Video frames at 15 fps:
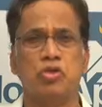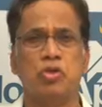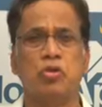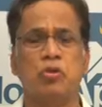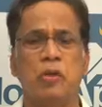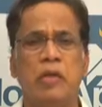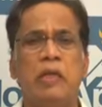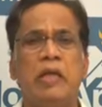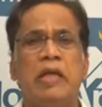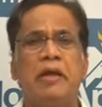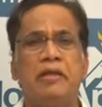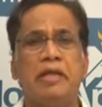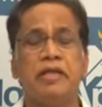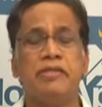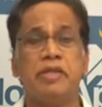Sure.
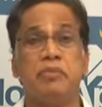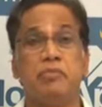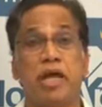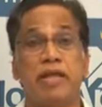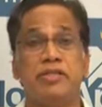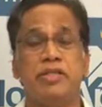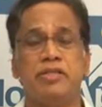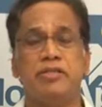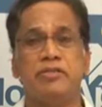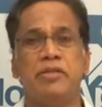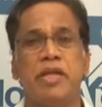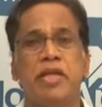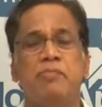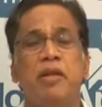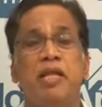Eating,
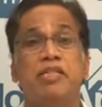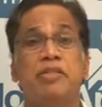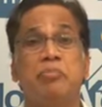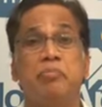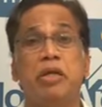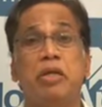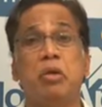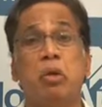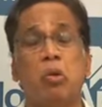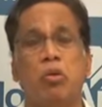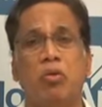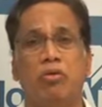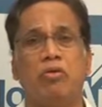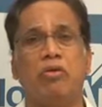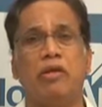diet plays a big
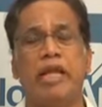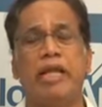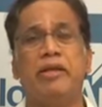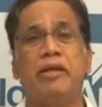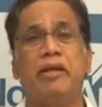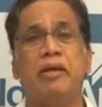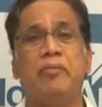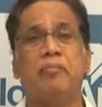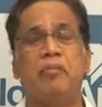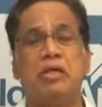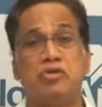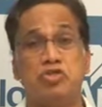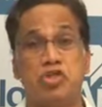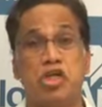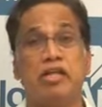role in
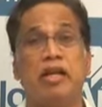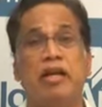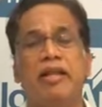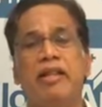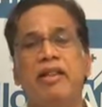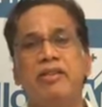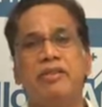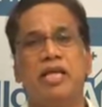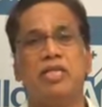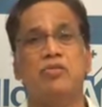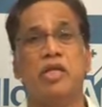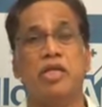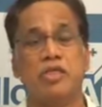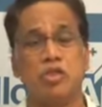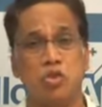general health as
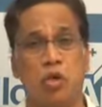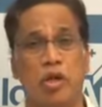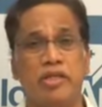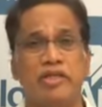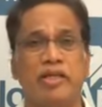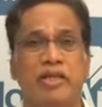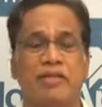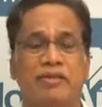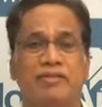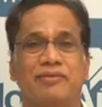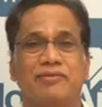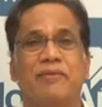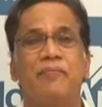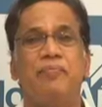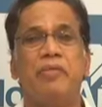well as joint health.
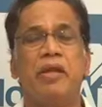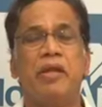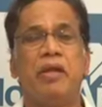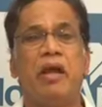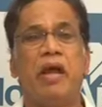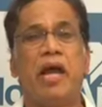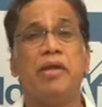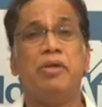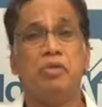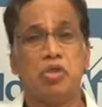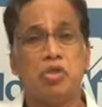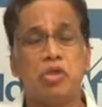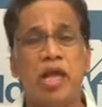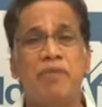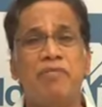And you
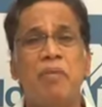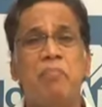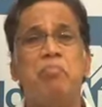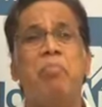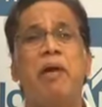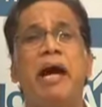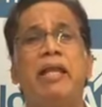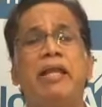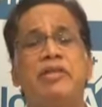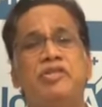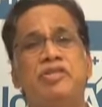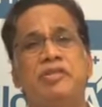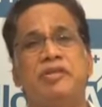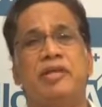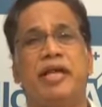should have a
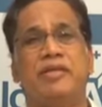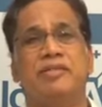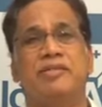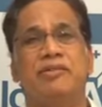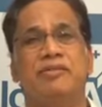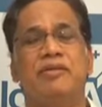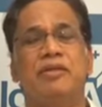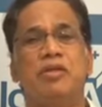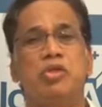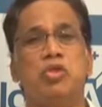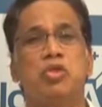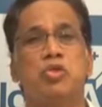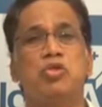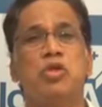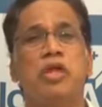balanced diet. You
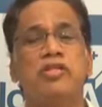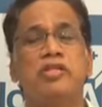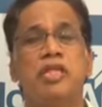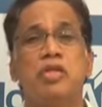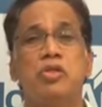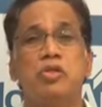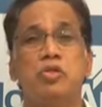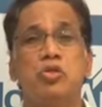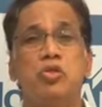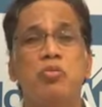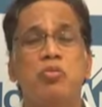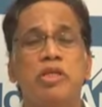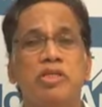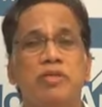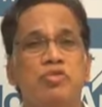should not take too
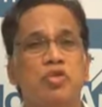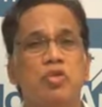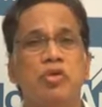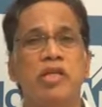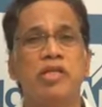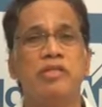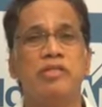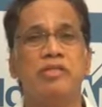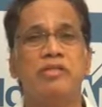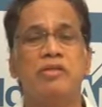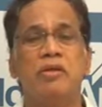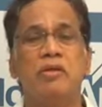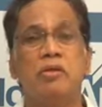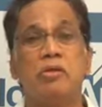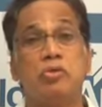much of sugars,
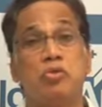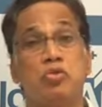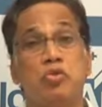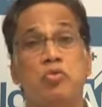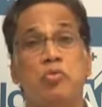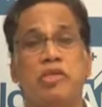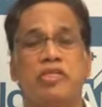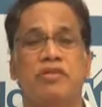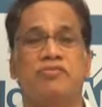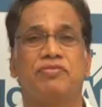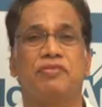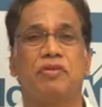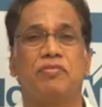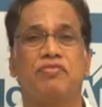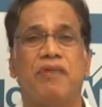too much
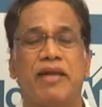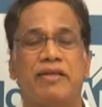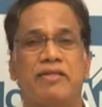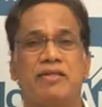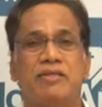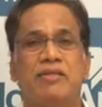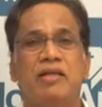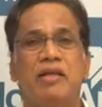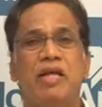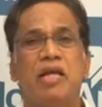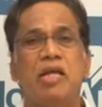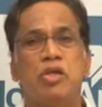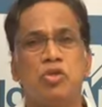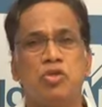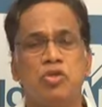of fat.
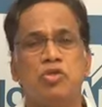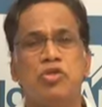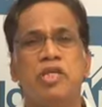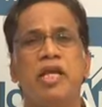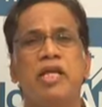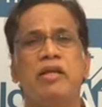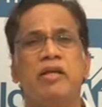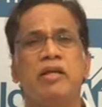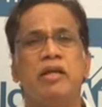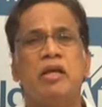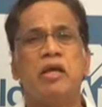You should take